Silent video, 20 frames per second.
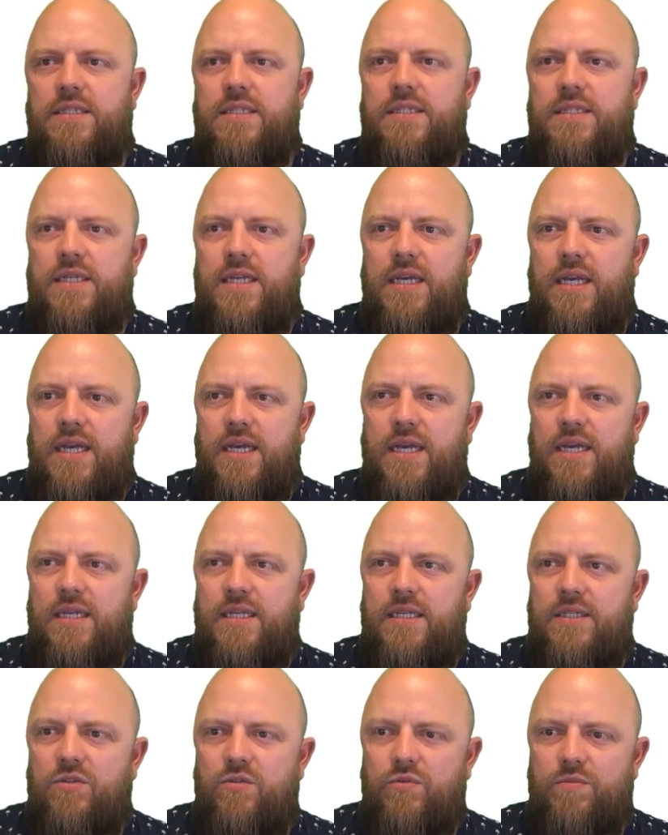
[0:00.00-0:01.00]
and
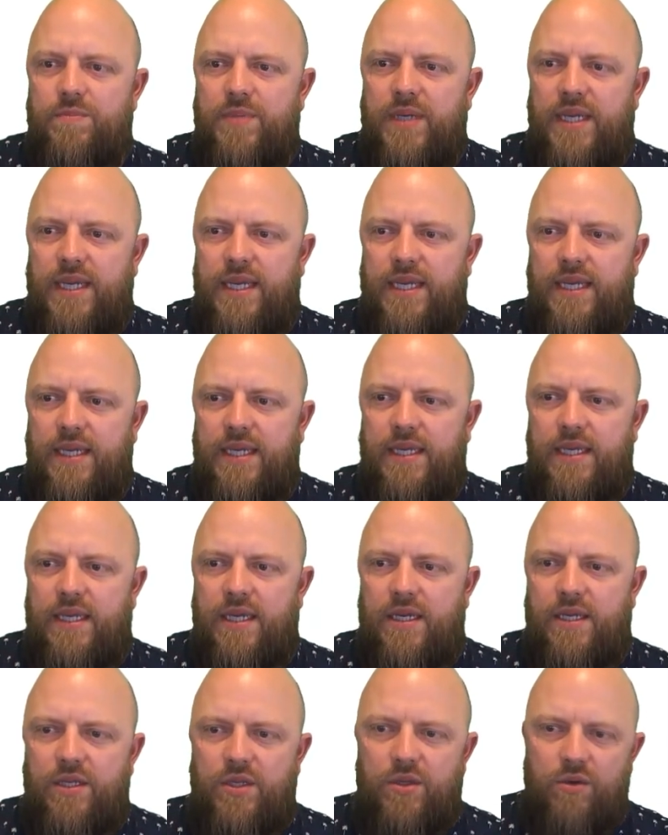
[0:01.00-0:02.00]
this will be
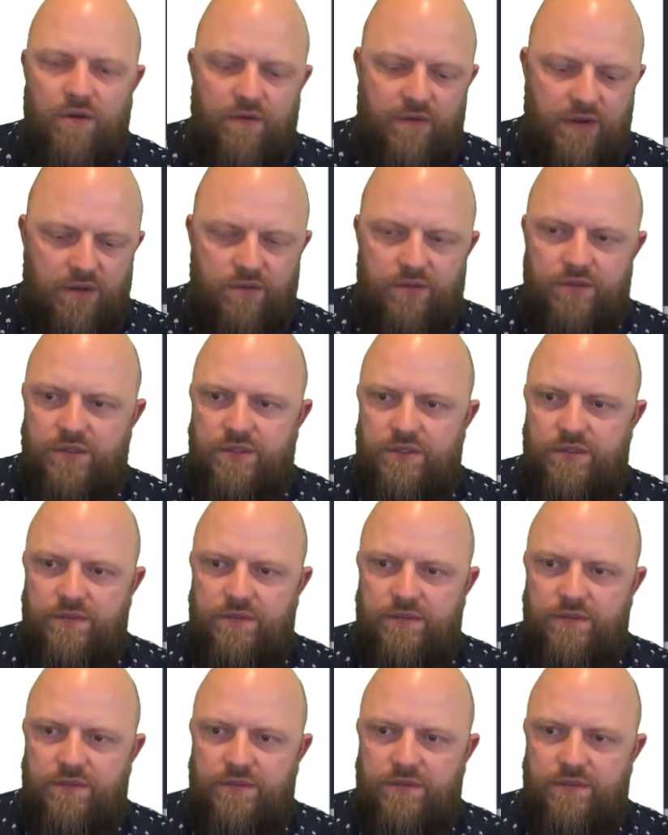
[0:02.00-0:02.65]
URLs.